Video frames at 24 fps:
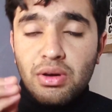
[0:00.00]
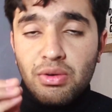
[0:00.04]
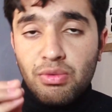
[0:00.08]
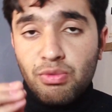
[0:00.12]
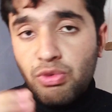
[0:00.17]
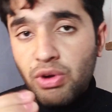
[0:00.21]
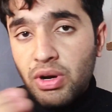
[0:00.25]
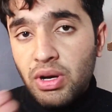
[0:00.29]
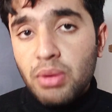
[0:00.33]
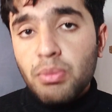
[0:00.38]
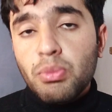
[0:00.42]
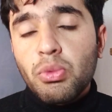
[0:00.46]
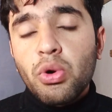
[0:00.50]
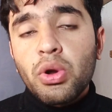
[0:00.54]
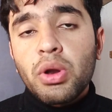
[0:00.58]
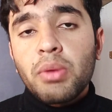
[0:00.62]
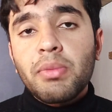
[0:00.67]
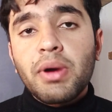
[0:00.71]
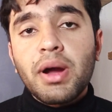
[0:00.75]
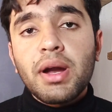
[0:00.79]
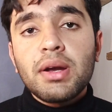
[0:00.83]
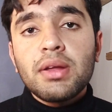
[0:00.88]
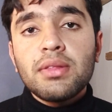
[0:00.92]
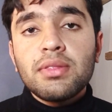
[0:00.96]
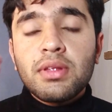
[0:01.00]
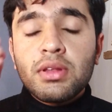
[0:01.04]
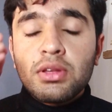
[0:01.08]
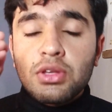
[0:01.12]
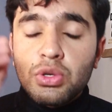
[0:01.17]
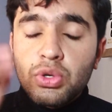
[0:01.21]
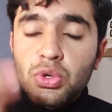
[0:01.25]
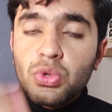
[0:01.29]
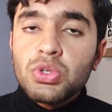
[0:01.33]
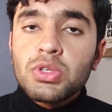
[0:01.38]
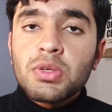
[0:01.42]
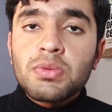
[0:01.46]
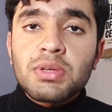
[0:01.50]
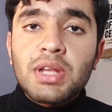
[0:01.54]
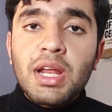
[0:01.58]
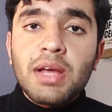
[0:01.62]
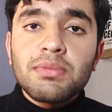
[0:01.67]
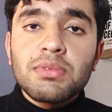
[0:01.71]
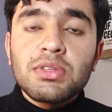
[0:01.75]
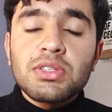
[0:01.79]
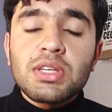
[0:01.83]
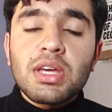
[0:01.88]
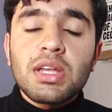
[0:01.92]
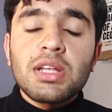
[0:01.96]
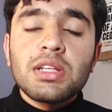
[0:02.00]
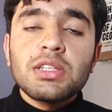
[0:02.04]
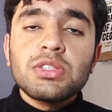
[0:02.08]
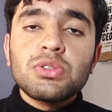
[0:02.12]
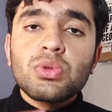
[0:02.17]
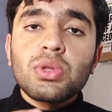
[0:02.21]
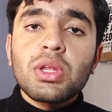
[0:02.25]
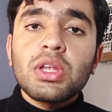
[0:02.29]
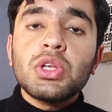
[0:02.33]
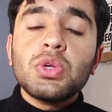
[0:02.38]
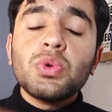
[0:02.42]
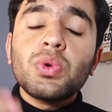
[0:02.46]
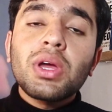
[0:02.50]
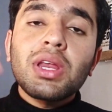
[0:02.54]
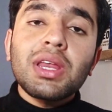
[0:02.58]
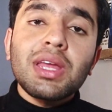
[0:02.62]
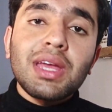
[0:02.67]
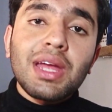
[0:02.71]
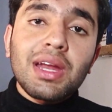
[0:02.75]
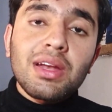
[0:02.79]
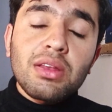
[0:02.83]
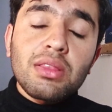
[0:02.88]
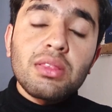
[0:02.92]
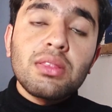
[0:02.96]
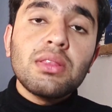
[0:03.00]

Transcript: one more reminder that do subscribe this channel so that you can get